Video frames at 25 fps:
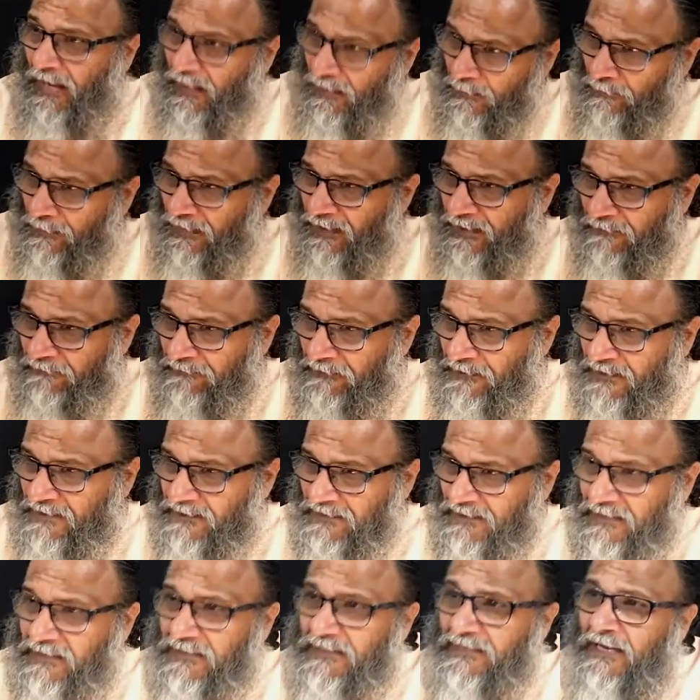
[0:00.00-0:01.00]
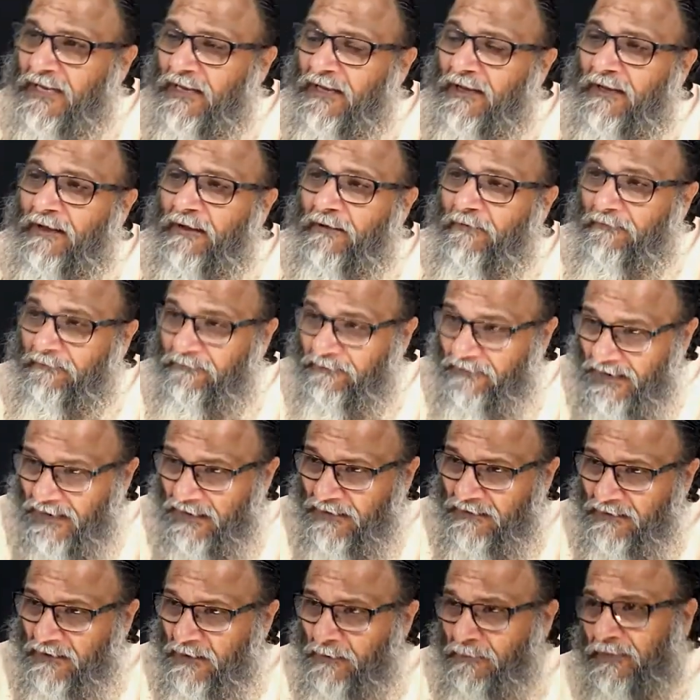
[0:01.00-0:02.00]
Unmanifest is
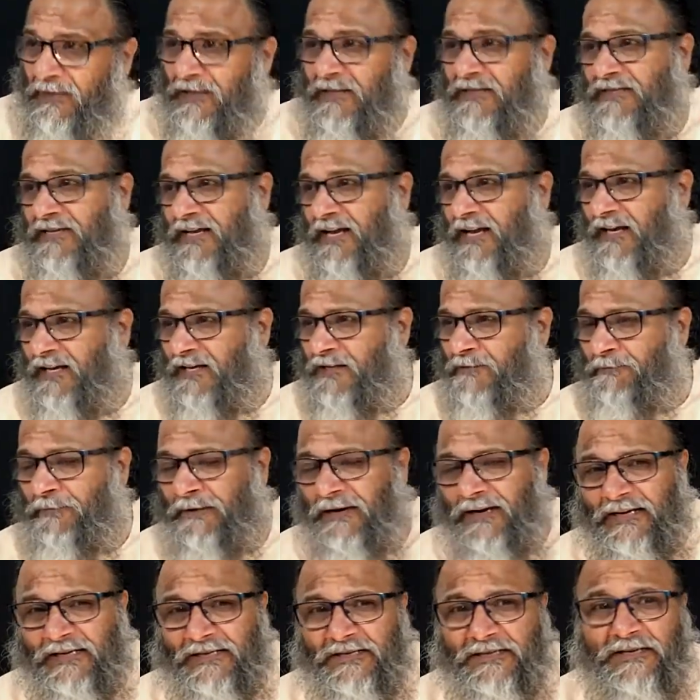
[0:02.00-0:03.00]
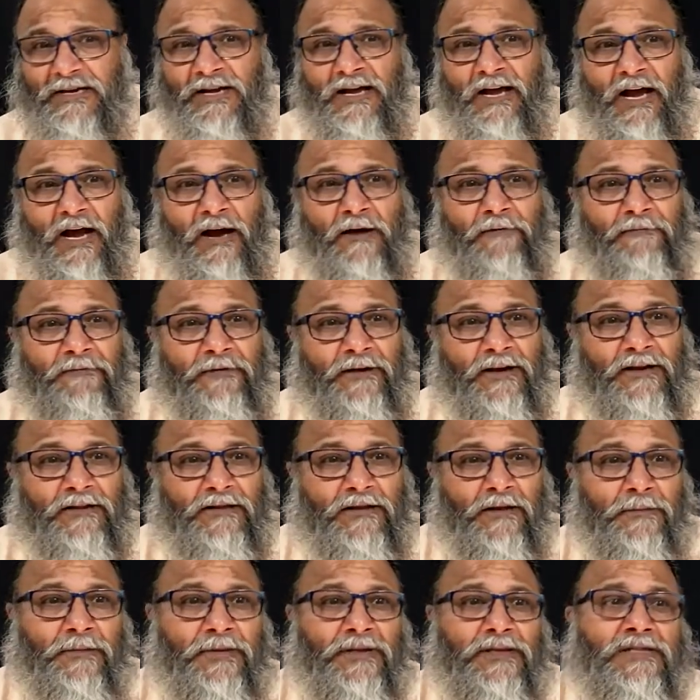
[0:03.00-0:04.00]
vyakta means expressed,
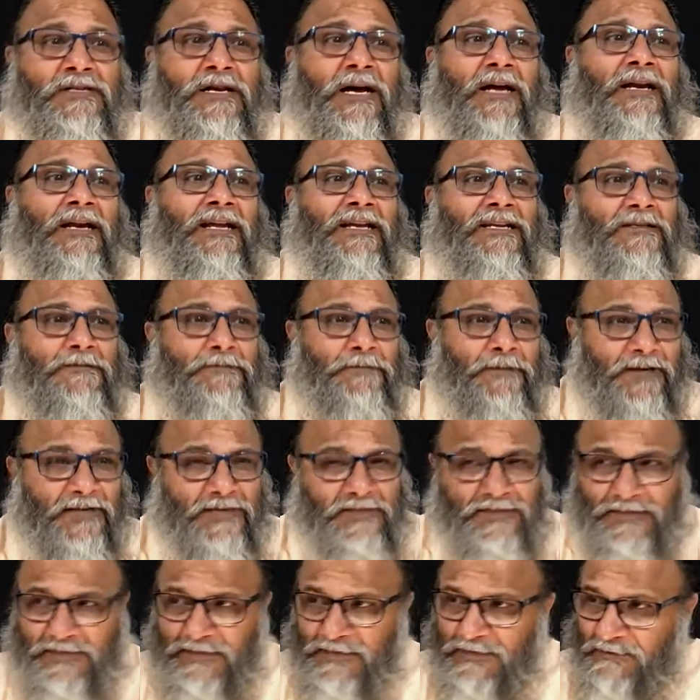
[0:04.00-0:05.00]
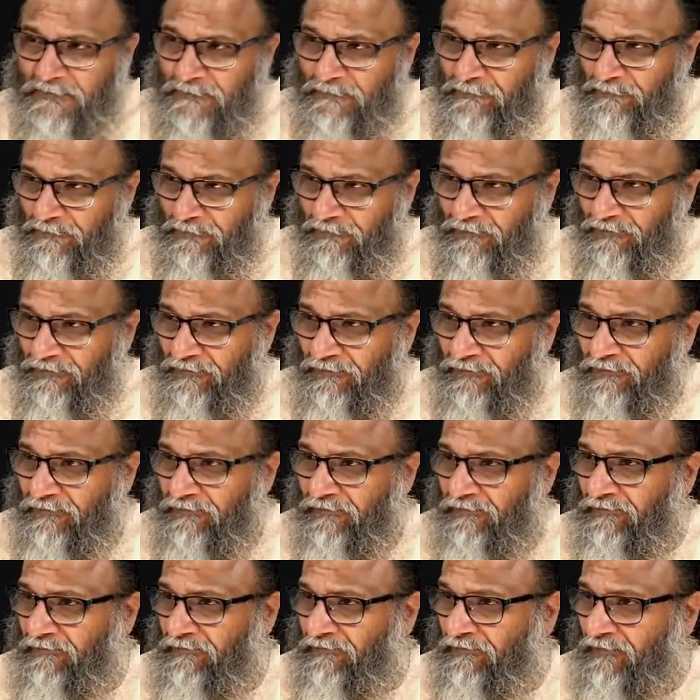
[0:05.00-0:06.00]
avyakta means unexpressed.
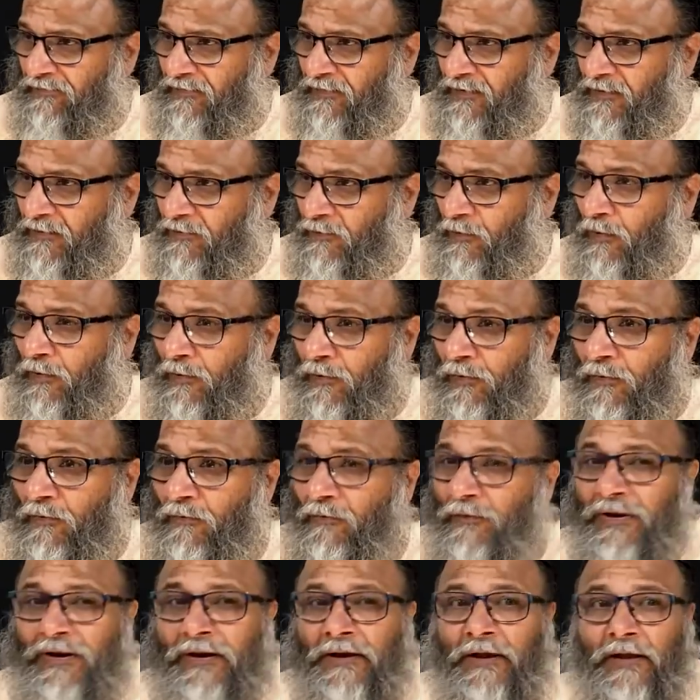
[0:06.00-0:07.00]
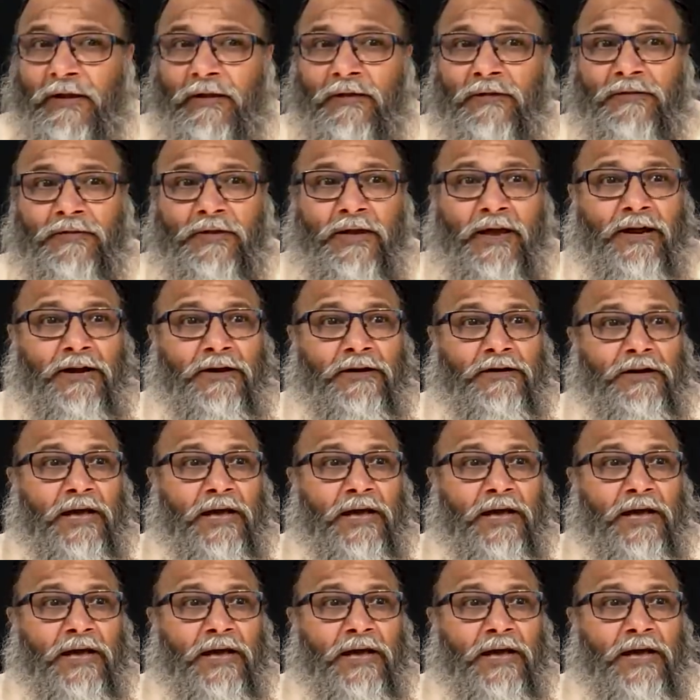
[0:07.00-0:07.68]
So when the